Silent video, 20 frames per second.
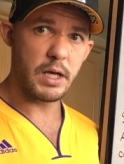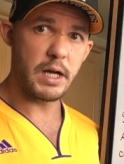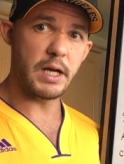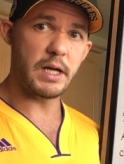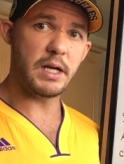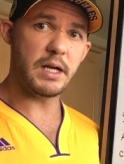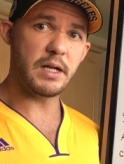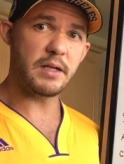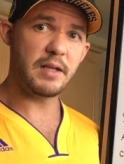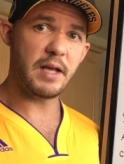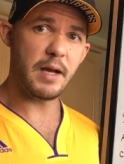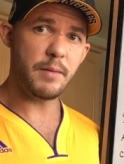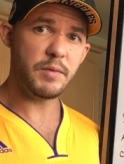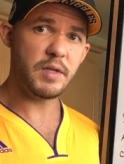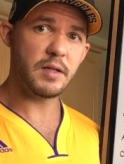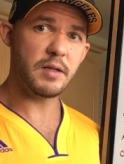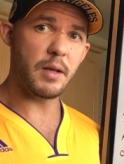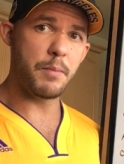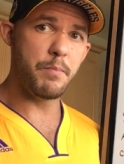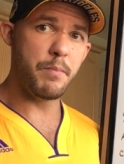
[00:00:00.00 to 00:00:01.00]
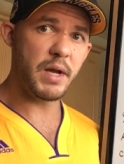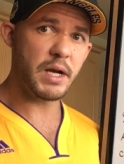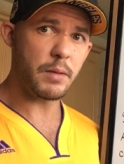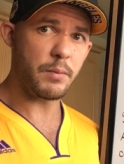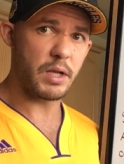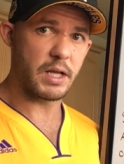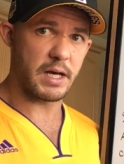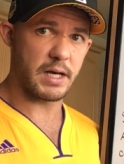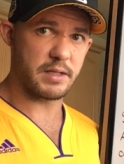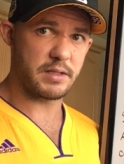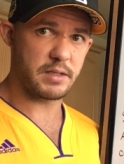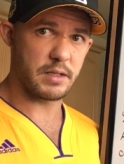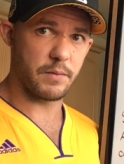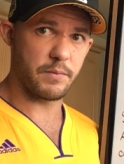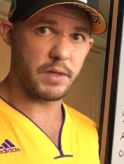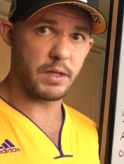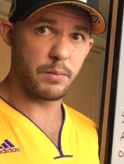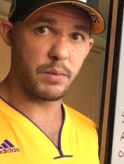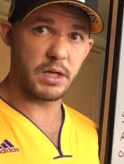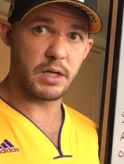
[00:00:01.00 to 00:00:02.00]
In an attempt to minimize
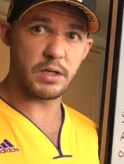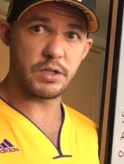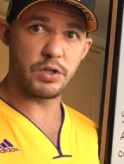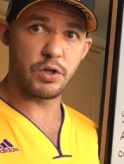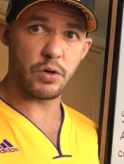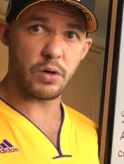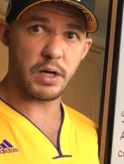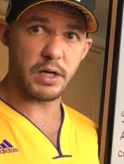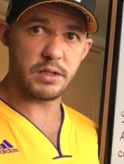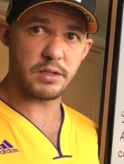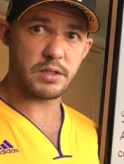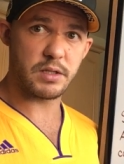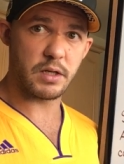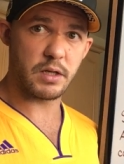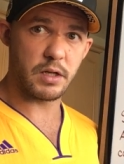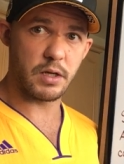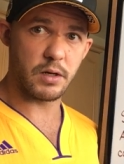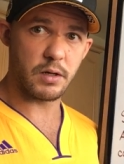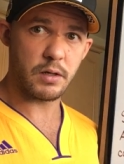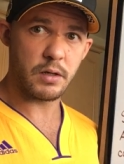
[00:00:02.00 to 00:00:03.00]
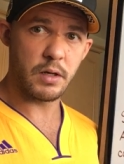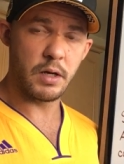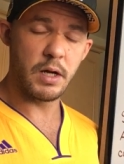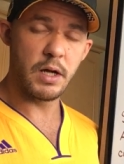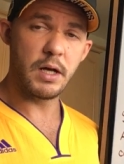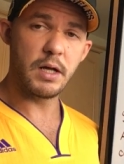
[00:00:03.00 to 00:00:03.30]
something because you're insecure,